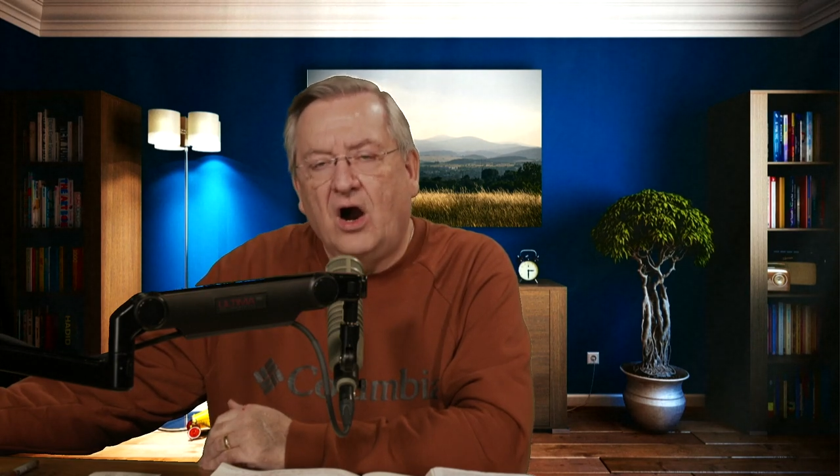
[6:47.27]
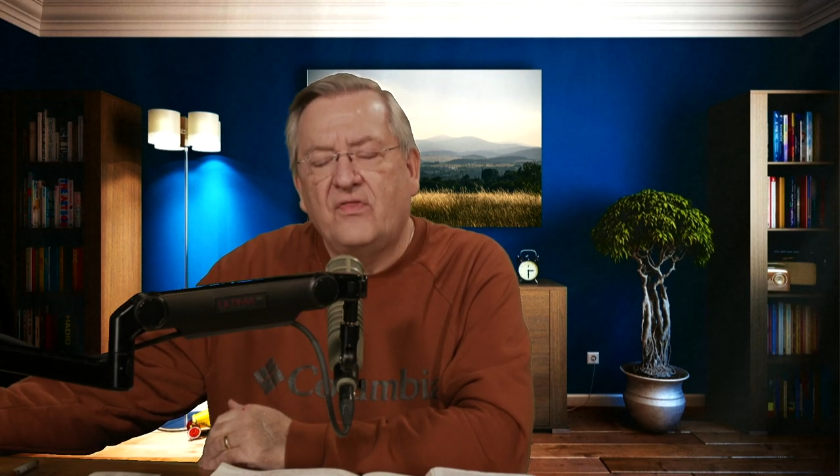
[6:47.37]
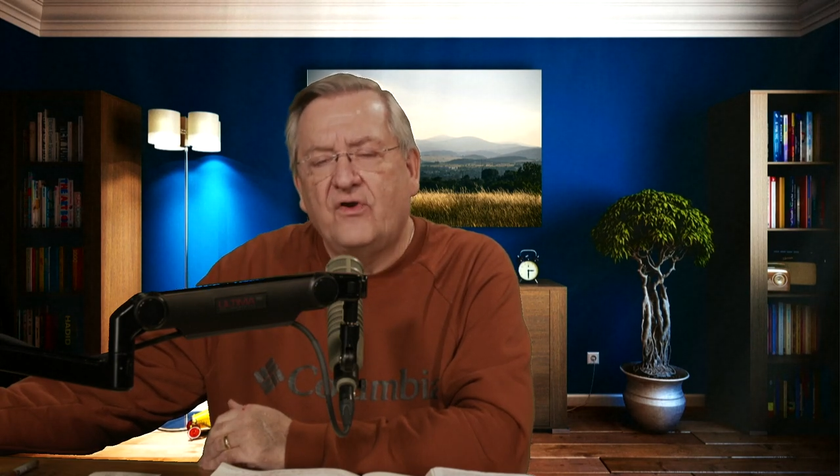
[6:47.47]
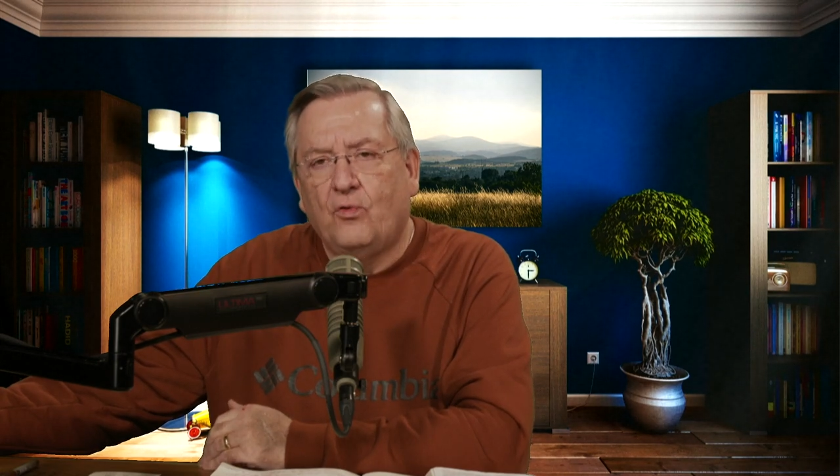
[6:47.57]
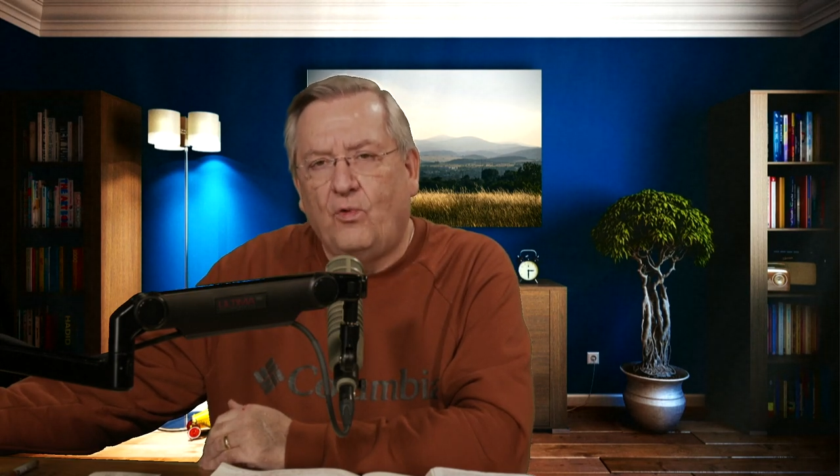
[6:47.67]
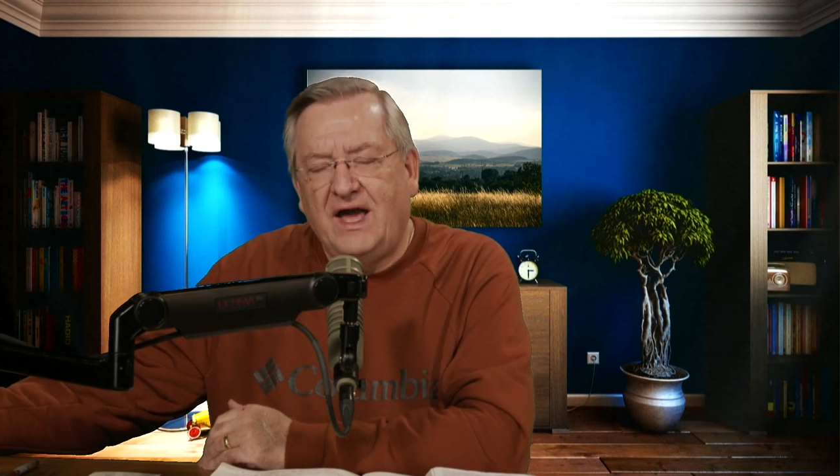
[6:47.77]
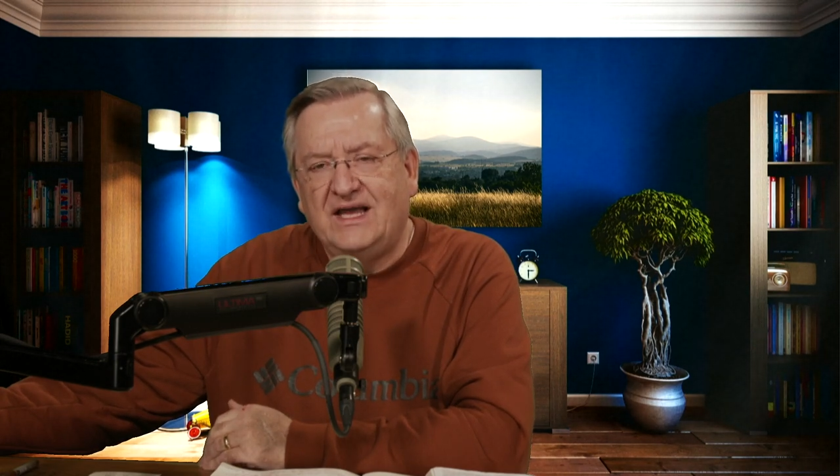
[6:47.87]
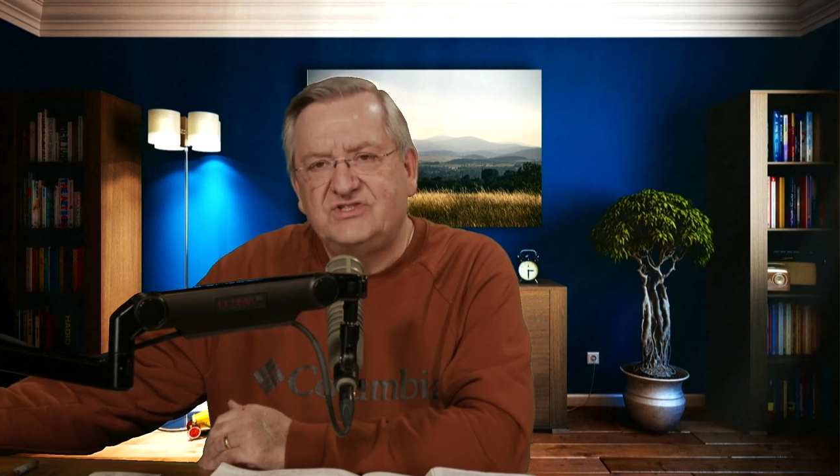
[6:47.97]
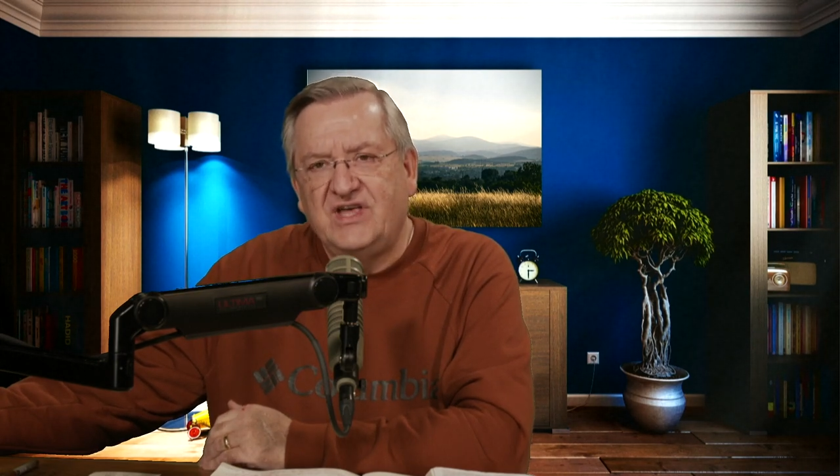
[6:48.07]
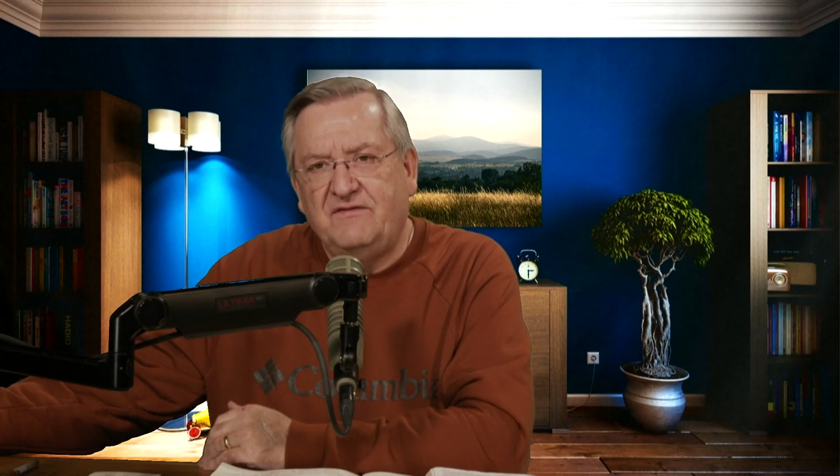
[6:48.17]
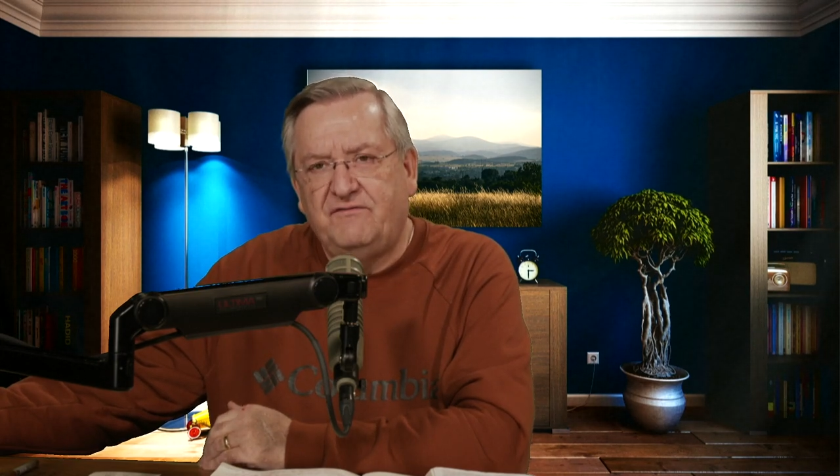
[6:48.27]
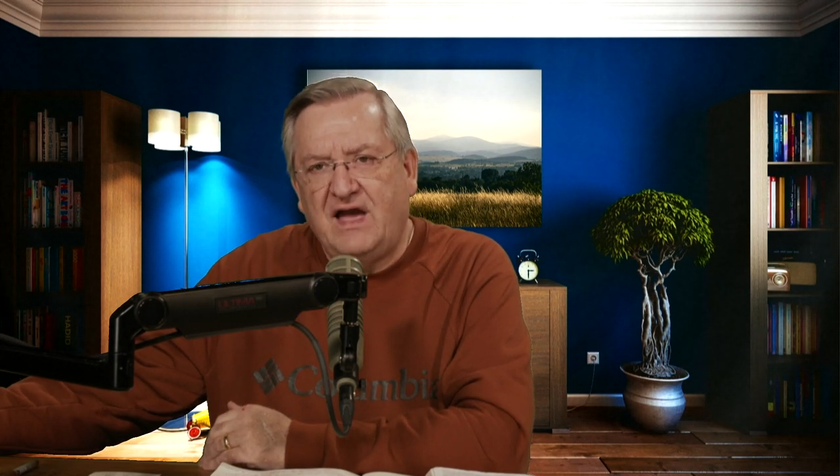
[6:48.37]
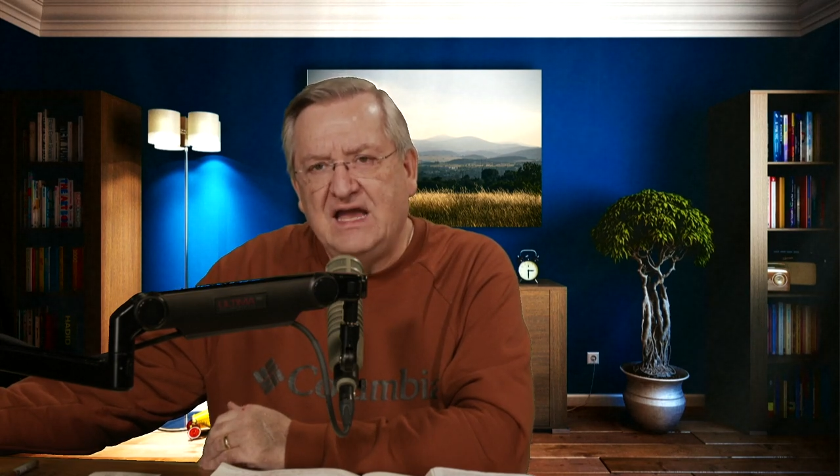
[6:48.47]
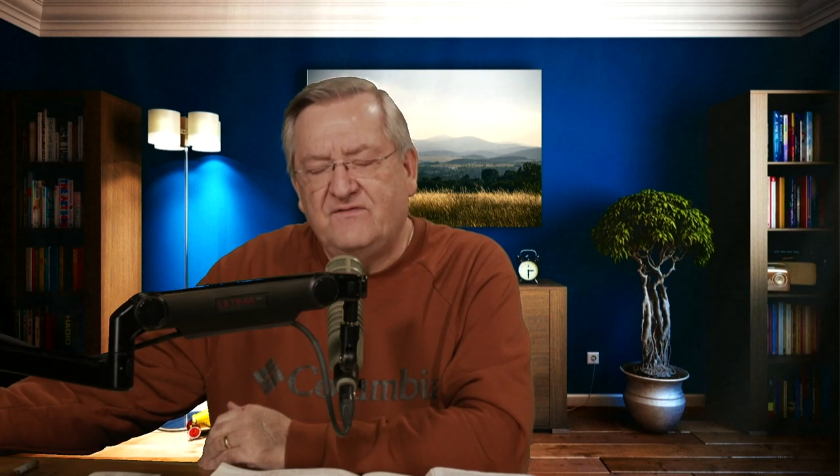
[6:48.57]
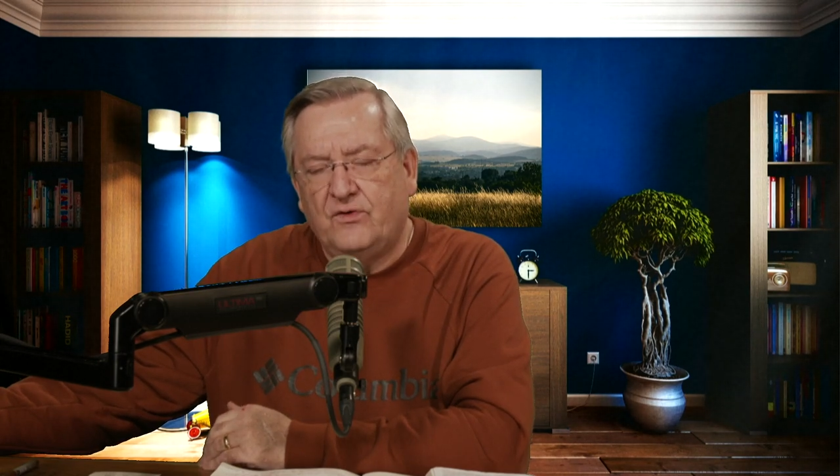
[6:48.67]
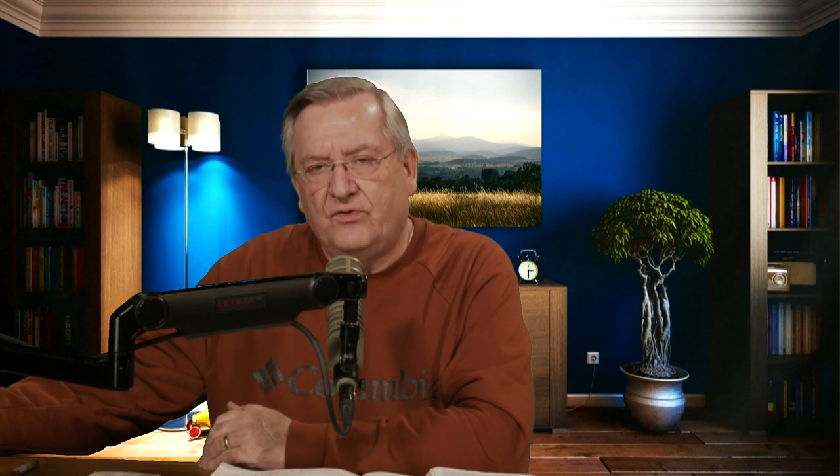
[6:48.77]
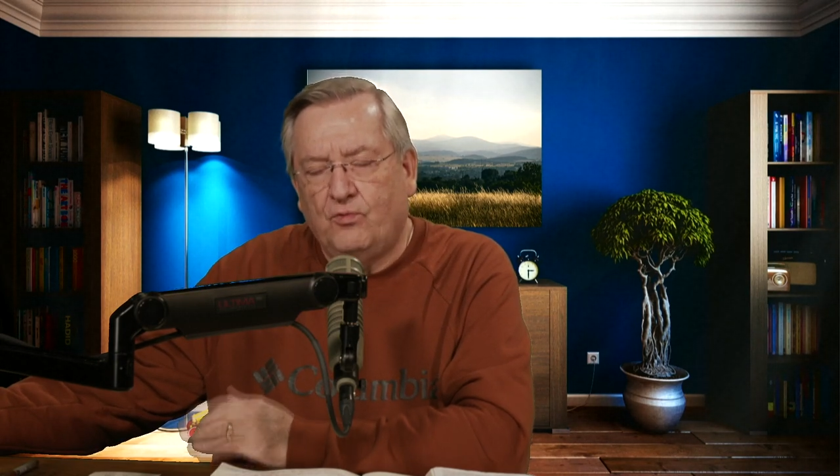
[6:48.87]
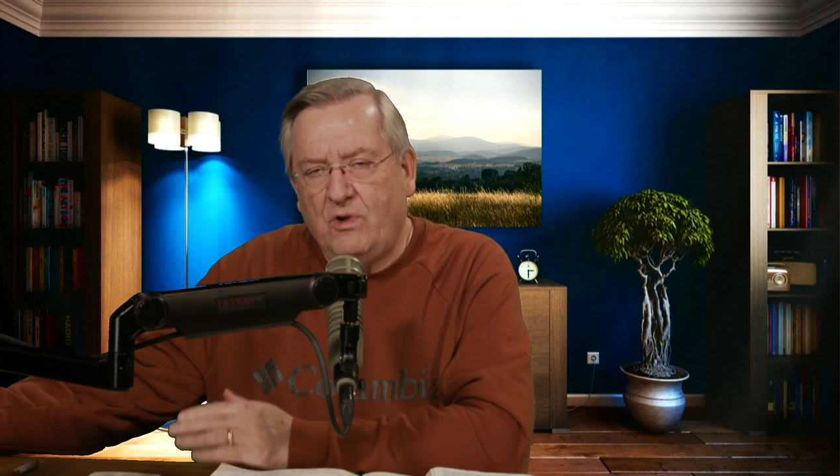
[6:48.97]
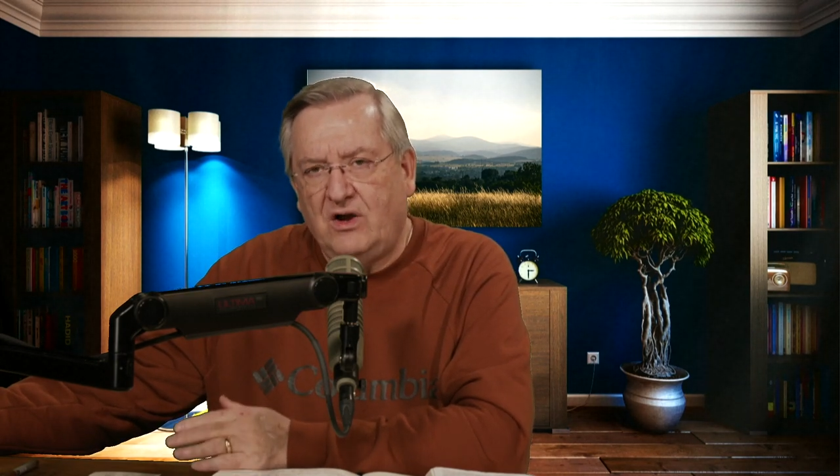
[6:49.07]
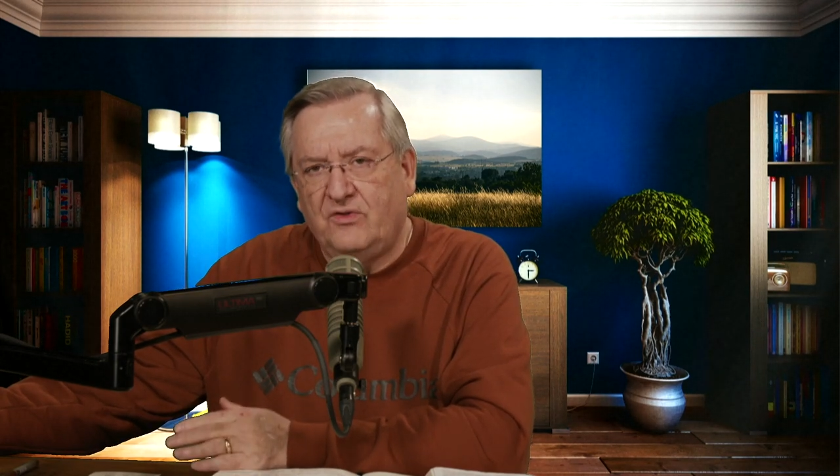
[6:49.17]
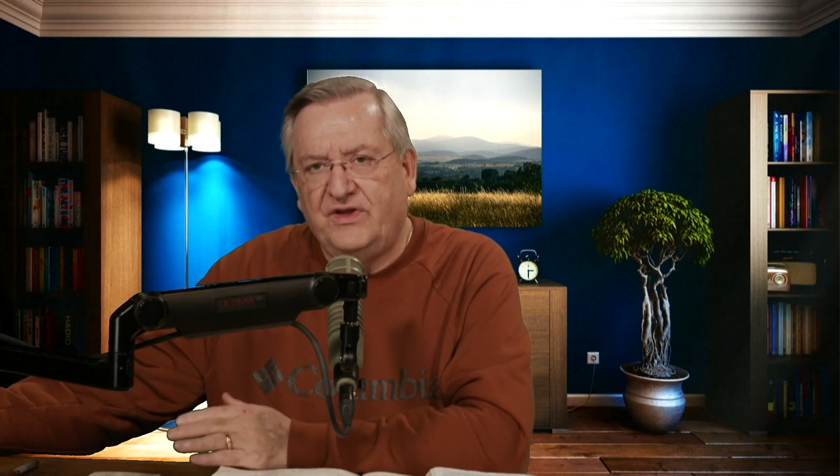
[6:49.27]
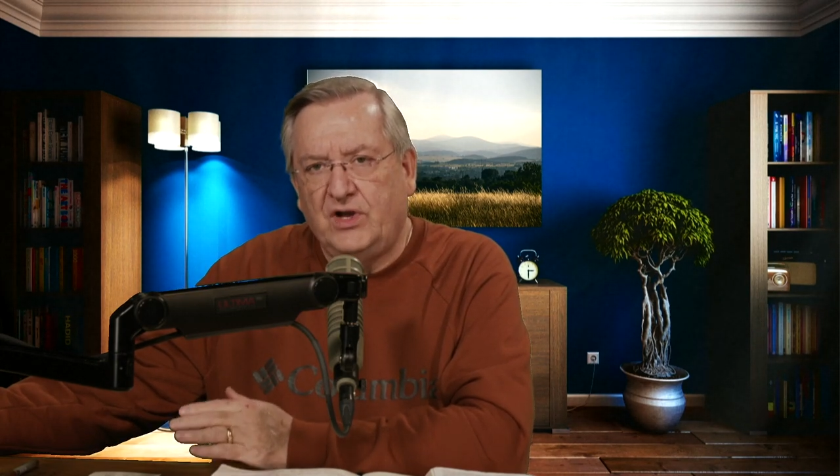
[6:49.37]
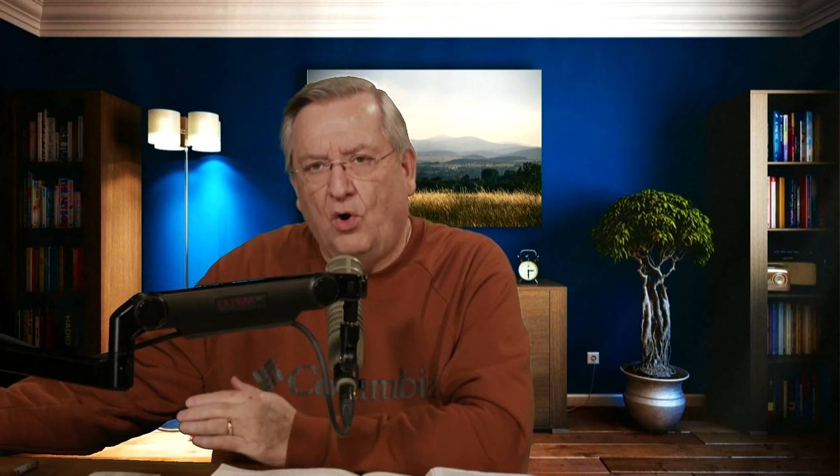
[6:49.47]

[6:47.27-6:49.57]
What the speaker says: are there ways they favor the wealthy